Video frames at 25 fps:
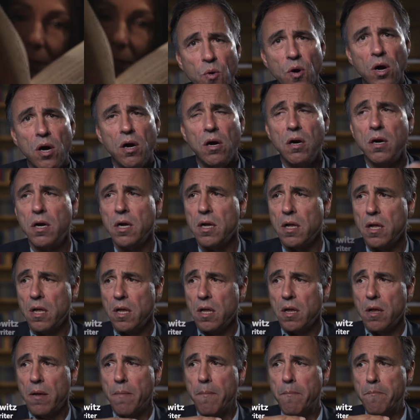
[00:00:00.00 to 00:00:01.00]
You are
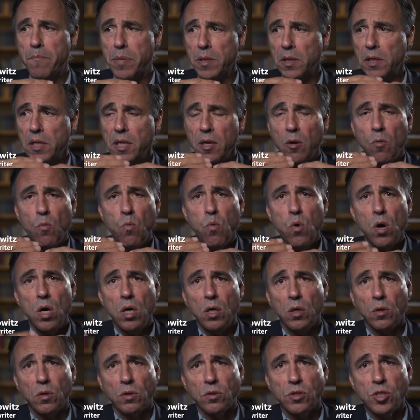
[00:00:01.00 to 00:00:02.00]
building
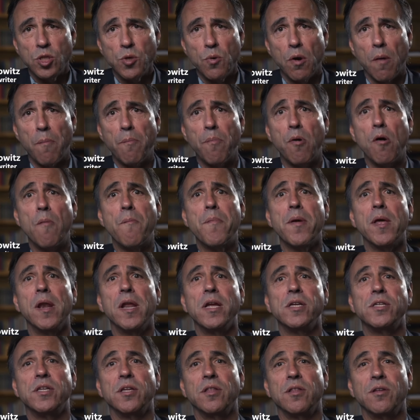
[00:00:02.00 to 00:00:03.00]
worlds. You are
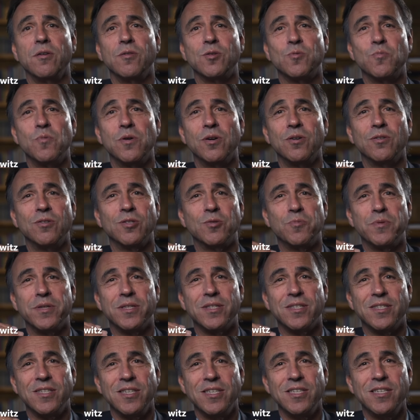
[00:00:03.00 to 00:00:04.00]
populating those worlds
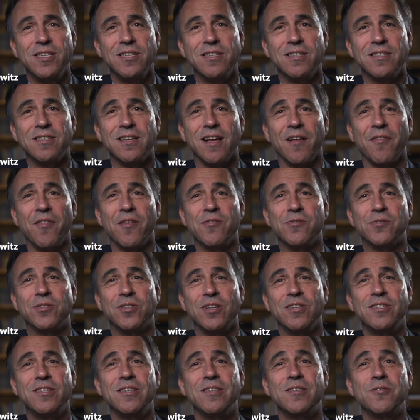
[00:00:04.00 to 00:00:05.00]
with cities, and those
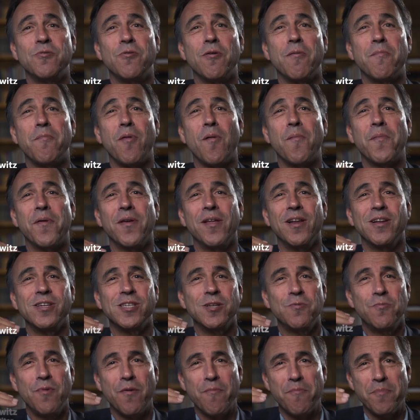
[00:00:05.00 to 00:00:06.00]
cities you are
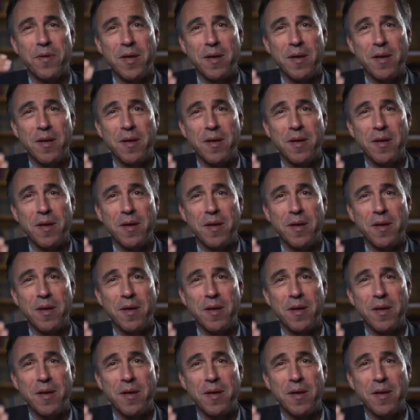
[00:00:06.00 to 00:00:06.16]
populating with